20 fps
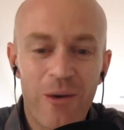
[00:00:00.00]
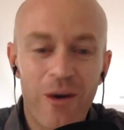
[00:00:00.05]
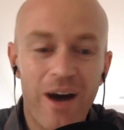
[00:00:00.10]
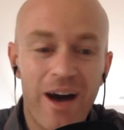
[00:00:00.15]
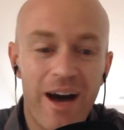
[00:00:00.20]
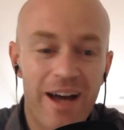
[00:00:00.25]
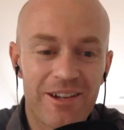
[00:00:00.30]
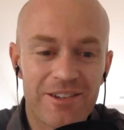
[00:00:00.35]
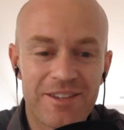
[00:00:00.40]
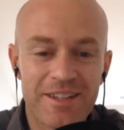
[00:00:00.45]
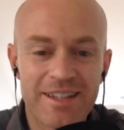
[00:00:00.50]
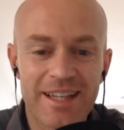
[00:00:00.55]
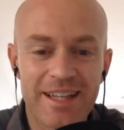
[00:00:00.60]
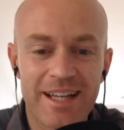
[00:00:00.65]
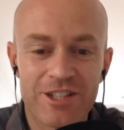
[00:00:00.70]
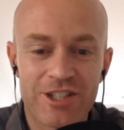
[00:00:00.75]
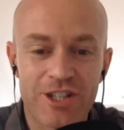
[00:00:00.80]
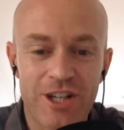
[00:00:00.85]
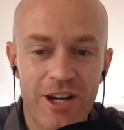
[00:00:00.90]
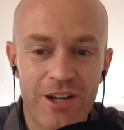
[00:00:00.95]
Well, and I think
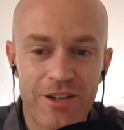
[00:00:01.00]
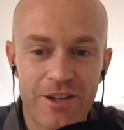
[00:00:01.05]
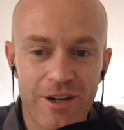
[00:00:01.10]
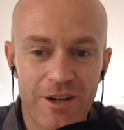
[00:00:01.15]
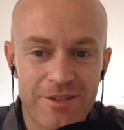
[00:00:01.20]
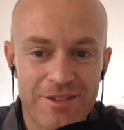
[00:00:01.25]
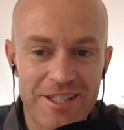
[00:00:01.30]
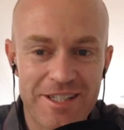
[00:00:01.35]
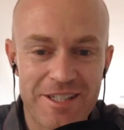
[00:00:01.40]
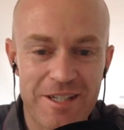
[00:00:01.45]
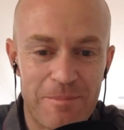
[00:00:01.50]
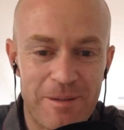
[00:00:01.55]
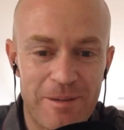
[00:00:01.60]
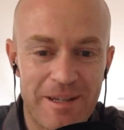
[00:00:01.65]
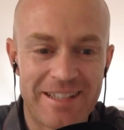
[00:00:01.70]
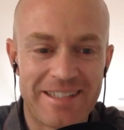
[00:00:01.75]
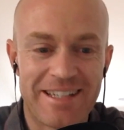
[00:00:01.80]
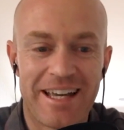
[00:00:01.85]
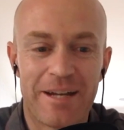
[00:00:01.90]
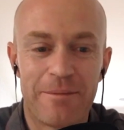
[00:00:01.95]
that showed
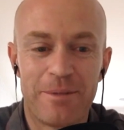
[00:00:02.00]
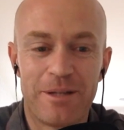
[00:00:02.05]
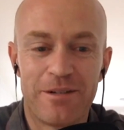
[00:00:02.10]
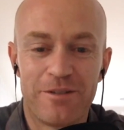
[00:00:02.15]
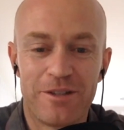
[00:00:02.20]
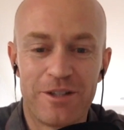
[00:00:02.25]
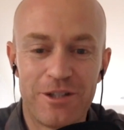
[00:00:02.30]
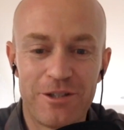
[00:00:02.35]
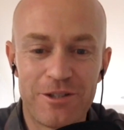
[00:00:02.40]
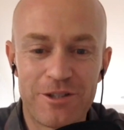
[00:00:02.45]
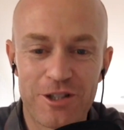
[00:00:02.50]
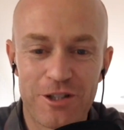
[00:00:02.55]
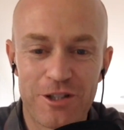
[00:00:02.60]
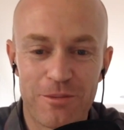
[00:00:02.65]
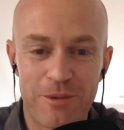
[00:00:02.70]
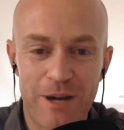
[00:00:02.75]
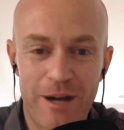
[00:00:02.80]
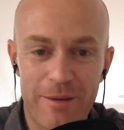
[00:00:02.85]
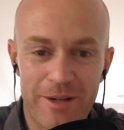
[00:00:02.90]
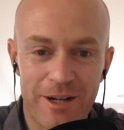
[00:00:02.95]
disappeared down a bit of a
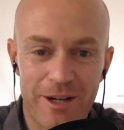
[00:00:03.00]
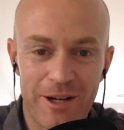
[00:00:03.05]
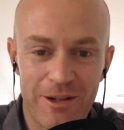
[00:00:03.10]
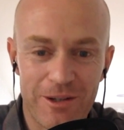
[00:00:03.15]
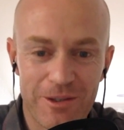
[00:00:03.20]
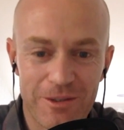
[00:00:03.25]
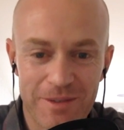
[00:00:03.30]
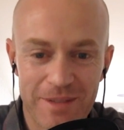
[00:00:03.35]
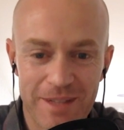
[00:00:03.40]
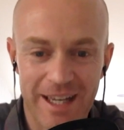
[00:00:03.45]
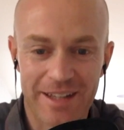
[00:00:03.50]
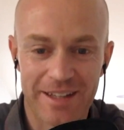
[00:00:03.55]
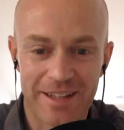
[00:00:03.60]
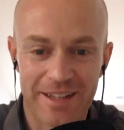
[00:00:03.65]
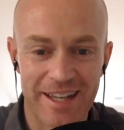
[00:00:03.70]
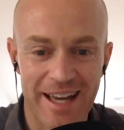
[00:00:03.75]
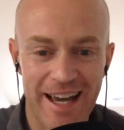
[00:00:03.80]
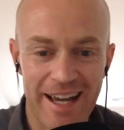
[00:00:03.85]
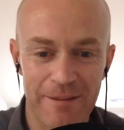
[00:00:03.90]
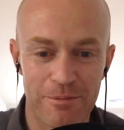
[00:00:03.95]
YouTube rabbit hole the
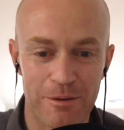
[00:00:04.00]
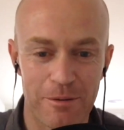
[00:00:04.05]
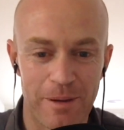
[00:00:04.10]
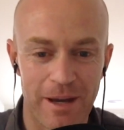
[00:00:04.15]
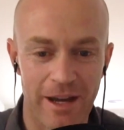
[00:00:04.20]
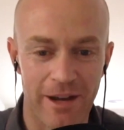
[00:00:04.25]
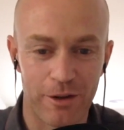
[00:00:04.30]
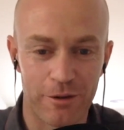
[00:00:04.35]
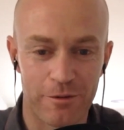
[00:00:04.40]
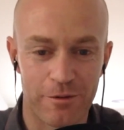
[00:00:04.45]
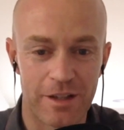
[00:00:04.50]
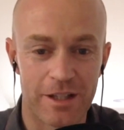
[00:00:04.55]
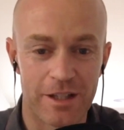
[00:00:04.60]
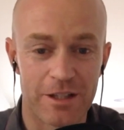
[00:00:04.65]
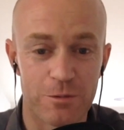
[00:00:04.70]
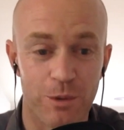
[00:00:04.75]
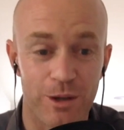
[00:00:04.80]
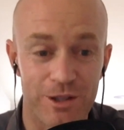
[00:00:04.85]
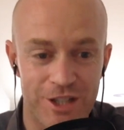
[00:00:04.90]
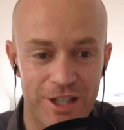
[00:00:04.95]
other day preparing for
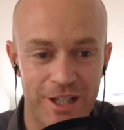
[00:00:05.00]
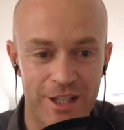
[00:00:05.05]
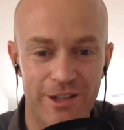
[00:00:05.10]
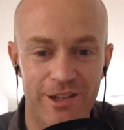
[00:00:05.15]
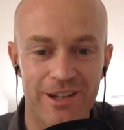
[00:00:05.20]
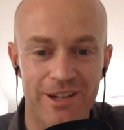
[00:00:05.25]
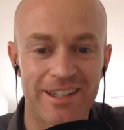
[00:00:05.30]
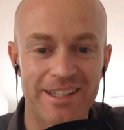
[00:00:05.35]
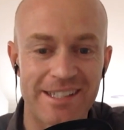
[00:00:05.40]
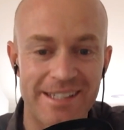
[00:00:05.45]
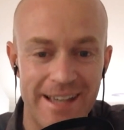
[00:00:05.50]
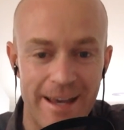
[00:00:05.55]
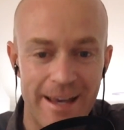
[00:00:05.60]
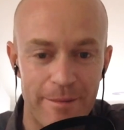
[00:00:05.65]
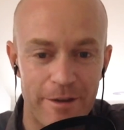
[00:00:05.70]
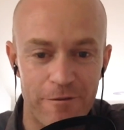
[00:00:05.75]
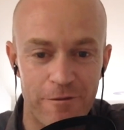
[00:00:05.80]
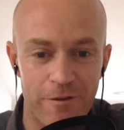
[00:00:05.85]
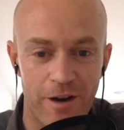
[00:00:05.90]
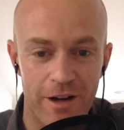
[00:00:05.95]
this, watching a lot of the
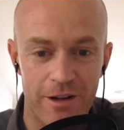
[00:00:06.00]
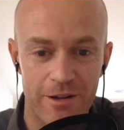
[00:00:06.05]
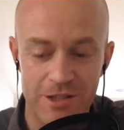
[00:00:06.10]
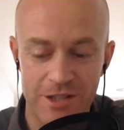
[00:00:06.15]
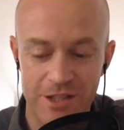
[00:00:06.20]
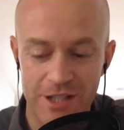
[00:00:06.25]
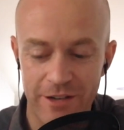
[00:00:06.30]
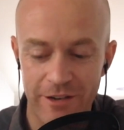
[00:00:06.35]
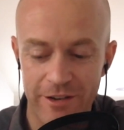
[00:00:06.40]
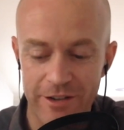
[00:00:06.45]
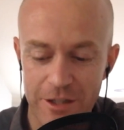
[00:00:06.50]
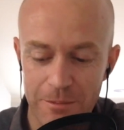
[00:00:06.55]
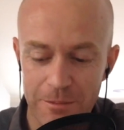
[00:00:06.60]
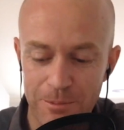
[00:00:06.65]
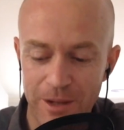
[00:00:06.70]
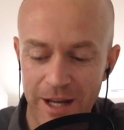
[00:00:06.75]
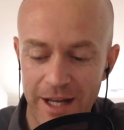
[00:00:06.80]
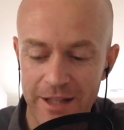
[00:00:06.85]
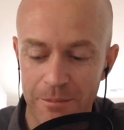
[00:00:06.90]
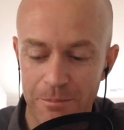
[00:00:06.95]
semi-final series. You
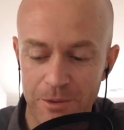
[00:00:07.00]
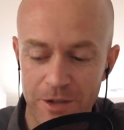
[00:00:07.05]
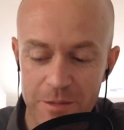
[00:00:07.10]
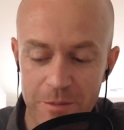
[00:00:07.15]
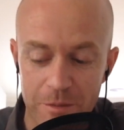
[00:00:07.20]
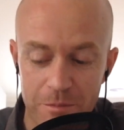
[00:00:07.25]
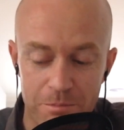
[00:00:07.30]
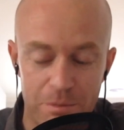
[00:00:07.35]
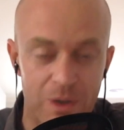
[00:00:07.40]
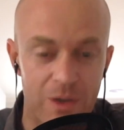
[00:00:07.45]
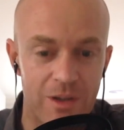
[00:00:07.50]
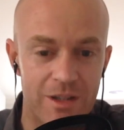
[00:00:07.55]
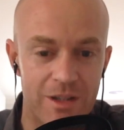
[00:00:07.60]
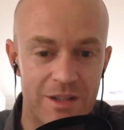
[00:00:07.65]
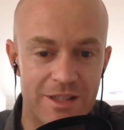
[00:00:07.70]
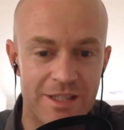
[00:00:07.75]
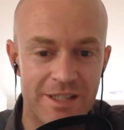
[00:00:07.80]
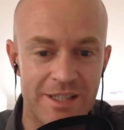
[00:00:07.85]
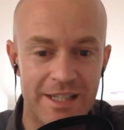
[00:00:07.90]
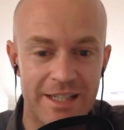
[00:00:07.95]
played the Brisbane
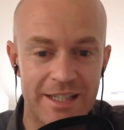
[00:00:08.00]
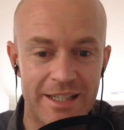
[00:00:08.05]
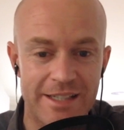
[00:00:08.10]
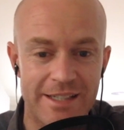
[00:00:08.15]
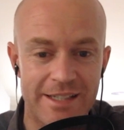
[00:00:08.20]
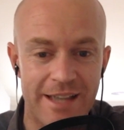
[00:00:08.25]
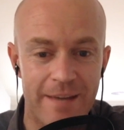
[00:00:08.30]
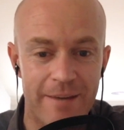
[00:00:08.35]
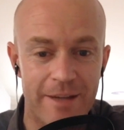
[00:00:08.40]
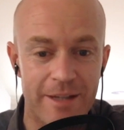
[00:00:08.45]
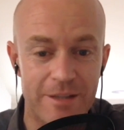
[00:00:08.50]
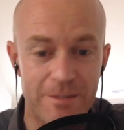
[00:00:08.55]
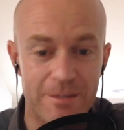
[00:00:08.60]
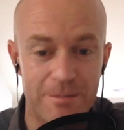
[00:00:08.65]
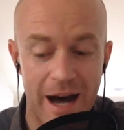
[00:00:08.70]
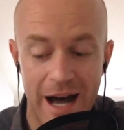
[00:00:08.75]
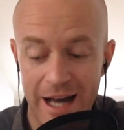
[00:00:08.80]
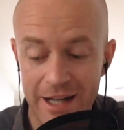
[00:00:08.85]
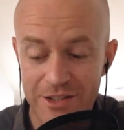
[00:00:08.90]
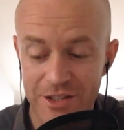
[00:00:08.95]
Bullets in the semis,
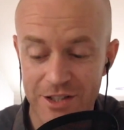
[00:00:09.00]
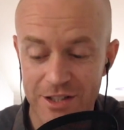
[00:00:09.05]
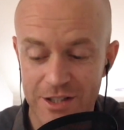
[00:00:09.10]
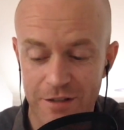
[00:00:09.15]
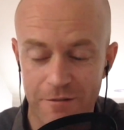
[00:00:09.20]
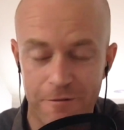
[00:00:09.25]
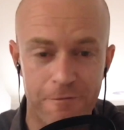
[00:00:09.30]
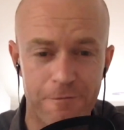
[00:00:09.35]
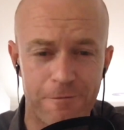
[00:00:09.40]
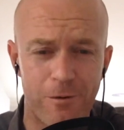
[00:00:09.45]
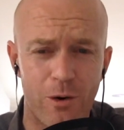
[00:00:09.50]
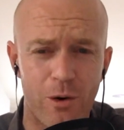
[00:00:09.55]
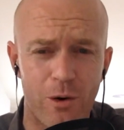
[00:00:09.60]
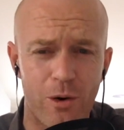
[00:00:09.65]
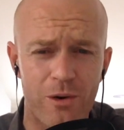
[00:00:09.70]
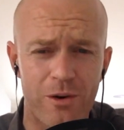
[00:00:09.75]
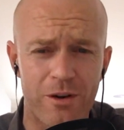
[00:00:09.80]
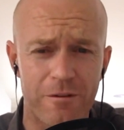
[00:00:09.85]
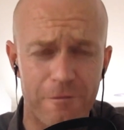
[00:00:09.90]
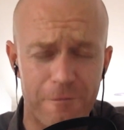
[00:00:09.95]
margins of
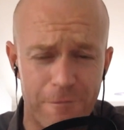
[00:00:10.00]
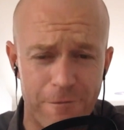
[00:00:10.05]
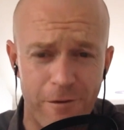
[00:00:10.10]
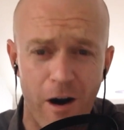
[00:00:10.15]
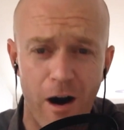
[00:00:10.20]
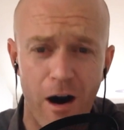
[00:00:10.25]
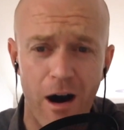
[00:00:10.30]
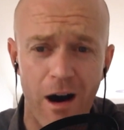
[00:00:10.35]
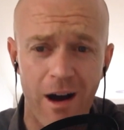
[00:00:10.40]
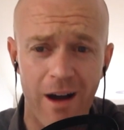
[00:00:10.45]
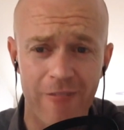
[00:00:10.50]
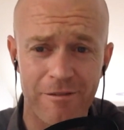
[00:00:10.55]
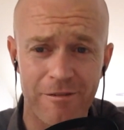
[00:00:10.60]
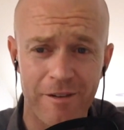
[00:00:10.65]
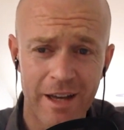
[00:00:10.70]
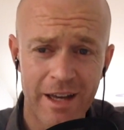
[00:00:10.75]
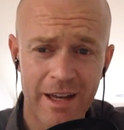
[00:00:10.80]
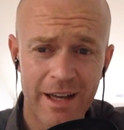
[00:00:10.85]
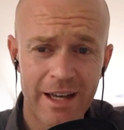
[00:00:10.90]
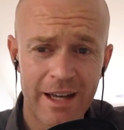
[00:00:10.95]
4 and 5
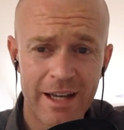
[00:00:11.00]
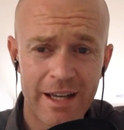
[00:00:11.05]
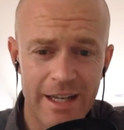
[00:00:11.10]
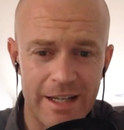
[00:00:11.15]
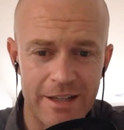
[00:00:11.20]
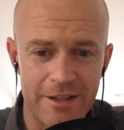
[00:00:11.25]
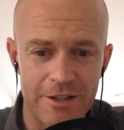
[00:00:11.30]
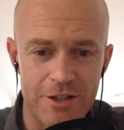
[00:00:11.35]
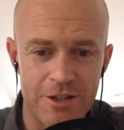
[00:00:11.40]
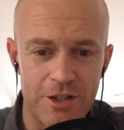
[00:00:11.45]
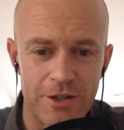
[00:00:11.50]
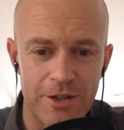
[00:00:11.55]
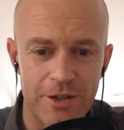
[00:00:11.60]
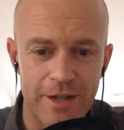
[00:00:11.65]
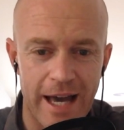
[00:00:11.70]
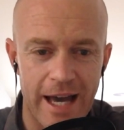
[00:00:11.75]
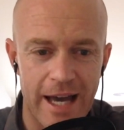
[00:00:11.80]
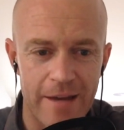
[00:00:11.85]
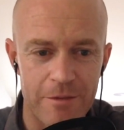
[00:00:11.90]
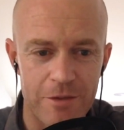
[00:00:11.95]
in the 2
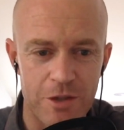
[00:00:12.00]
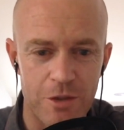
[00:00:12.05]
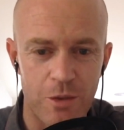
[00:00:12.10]
games.